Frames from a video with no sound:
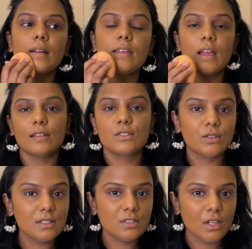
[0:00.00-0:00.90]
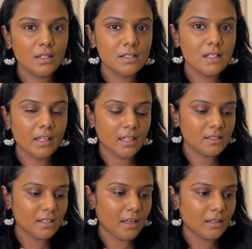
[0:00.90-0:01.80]
Yeah, so this shade is like
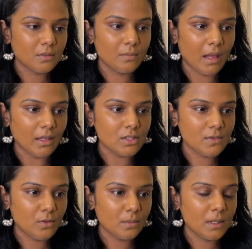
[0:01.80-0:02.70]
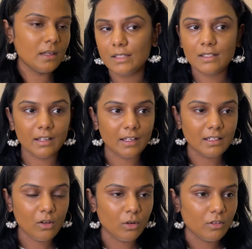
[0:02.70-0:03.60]
exact match for me. It's
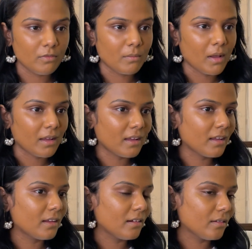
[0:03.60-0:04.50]
correcting all of my